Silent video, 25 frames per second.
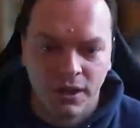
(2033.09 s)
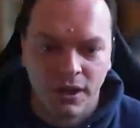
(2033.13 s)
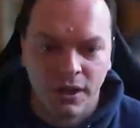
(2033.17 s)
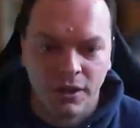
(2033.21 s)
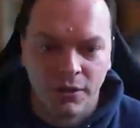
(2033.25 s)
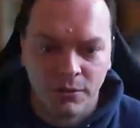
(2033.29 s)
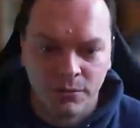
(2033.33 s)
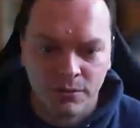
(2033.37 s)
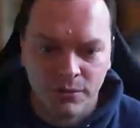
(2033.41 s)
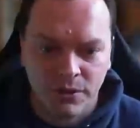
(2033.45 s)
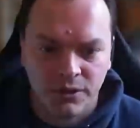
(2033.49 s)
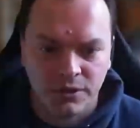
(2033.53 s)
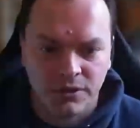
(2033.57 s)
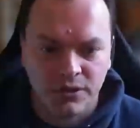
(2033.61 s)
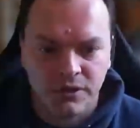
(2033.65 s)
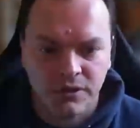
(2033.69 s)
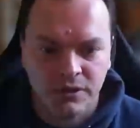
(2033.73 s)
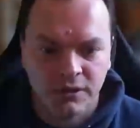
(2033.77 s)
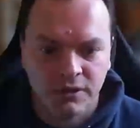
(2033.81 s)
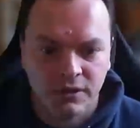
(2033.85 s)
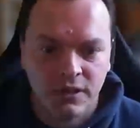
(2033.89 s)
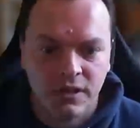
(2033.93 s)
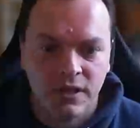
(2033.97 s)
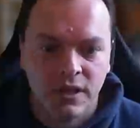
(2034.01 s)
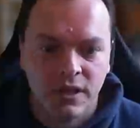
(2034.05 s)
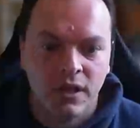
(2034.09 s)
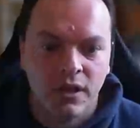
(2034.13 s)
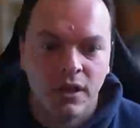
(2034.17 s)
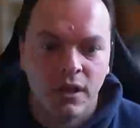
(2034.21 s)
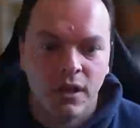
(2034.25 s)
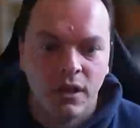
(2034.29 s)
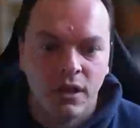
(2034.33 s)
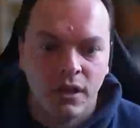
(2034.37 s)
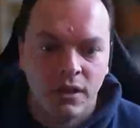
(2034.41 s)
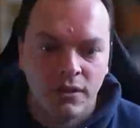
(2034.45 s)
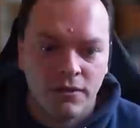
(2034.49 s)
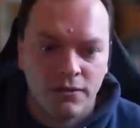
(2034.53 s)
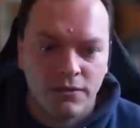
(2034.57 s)
Arnbjørnsen
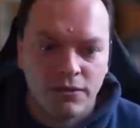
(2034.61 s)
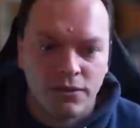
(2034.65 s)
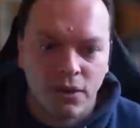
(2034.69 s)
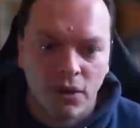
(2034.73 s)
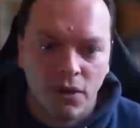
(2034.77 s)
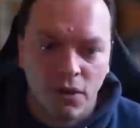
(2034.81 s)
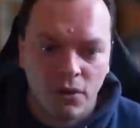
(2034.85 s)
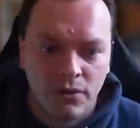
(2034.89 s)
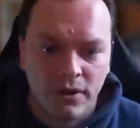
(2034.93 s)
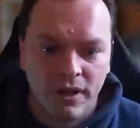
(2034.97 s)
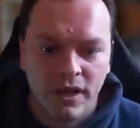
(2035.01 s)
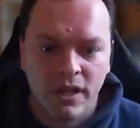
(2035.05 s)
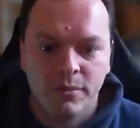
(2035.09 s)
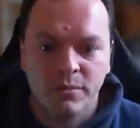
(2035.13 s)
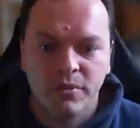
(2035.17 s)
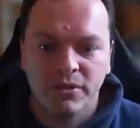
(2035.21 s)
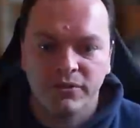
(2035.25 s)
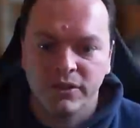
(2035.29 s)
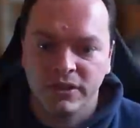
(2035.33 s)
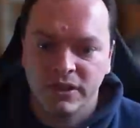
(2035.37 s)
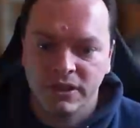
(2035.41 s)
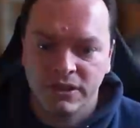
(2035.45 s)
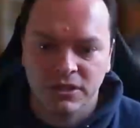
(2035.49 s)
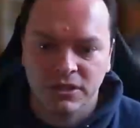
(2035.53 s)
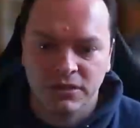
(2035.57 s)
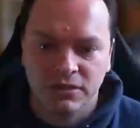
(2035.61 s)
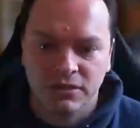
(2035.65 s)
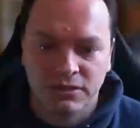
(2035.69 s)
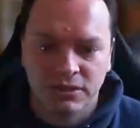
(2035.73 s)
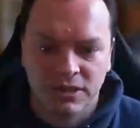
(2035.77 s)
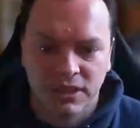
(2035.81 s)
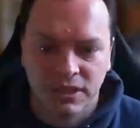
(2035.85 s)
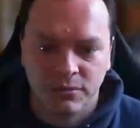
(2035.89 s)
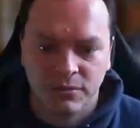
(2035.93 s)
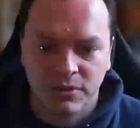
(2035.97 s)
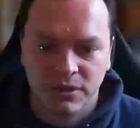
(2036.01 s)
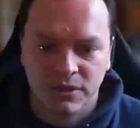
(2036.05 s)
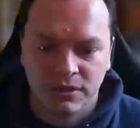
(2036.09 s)
for a whole heap of additional
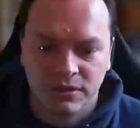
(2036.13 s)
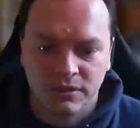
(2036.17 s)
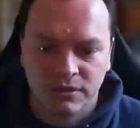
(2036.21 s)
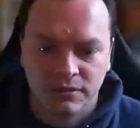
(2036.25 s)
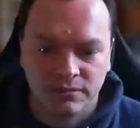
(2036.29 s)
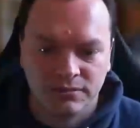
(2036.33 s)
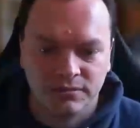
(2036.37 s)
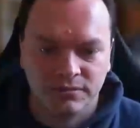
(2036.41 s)
tips.